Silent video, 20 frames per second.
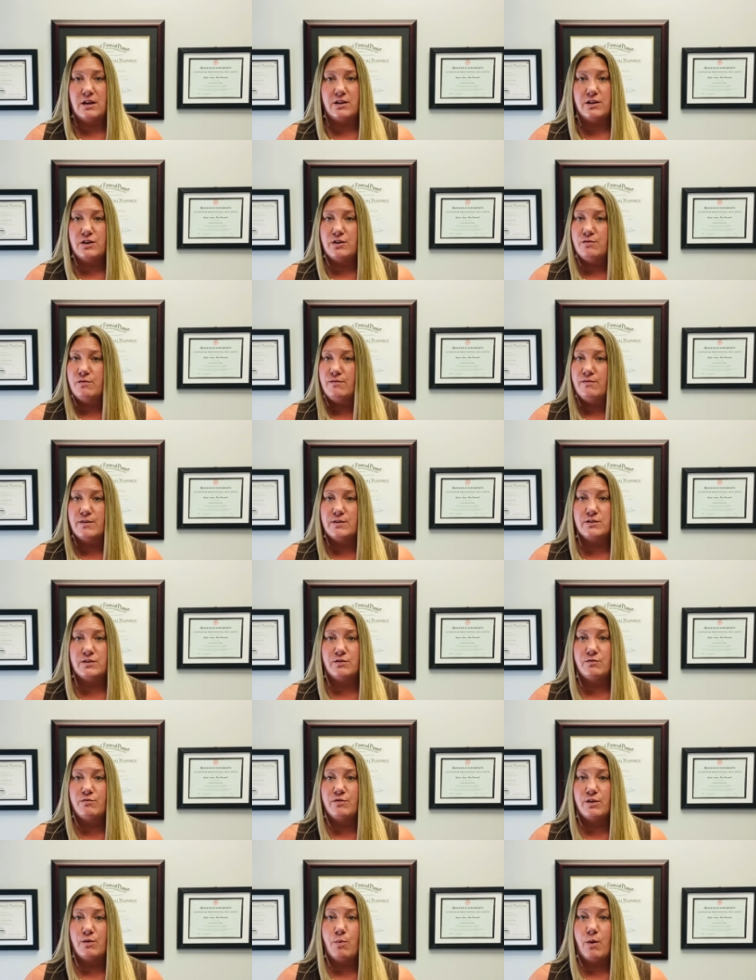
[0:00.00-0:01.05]
a universal
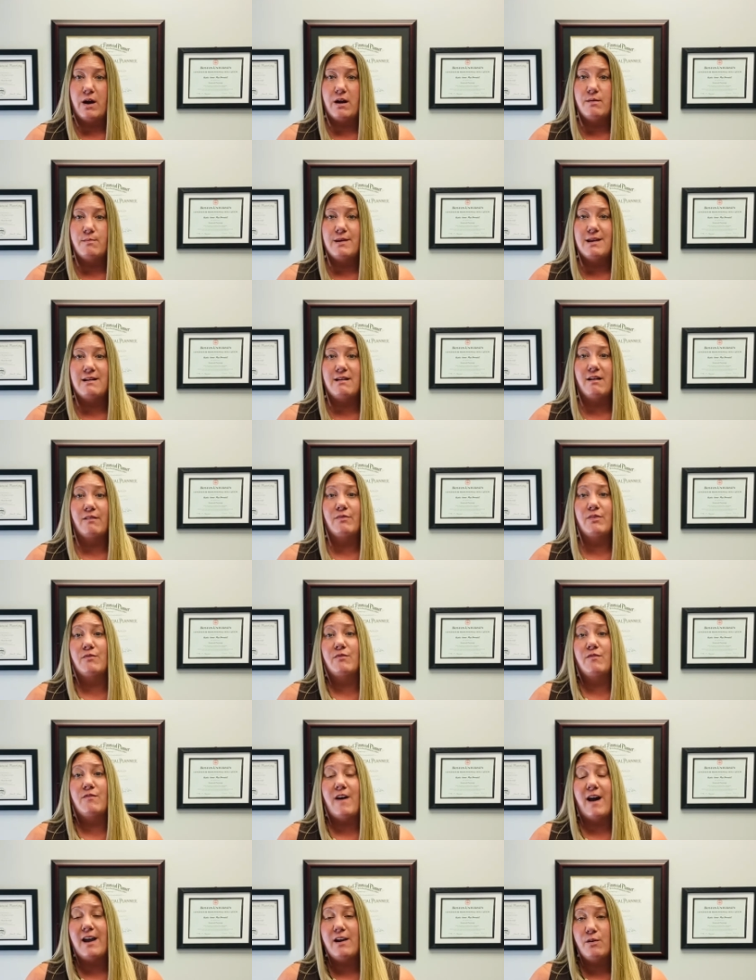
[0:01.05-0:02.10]
requirement of the
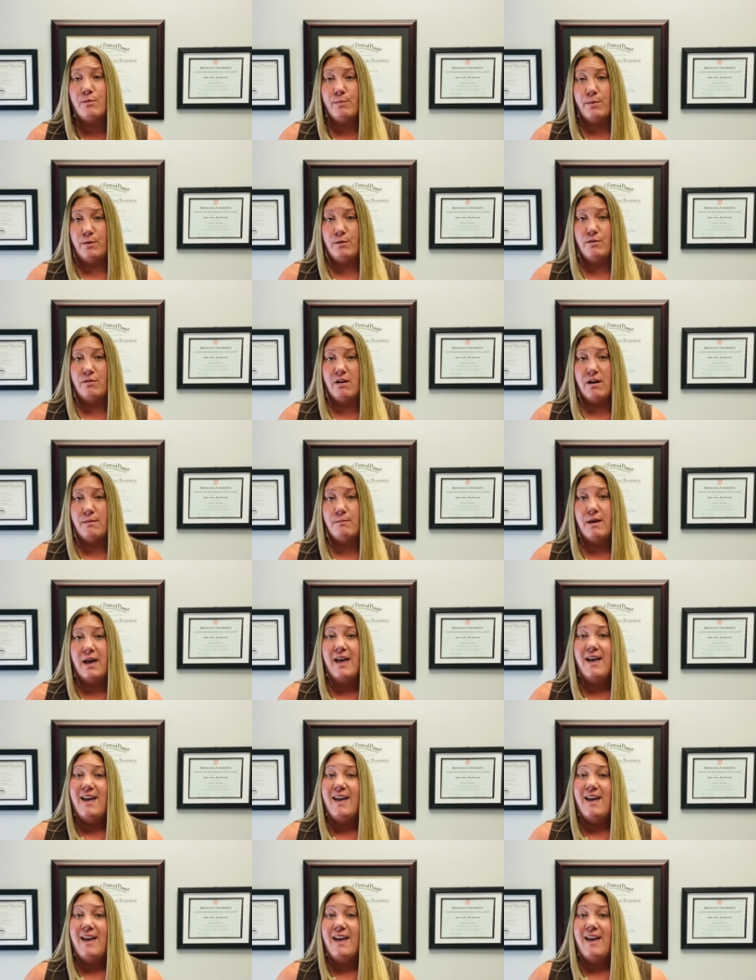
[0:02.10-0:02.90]
FIRE program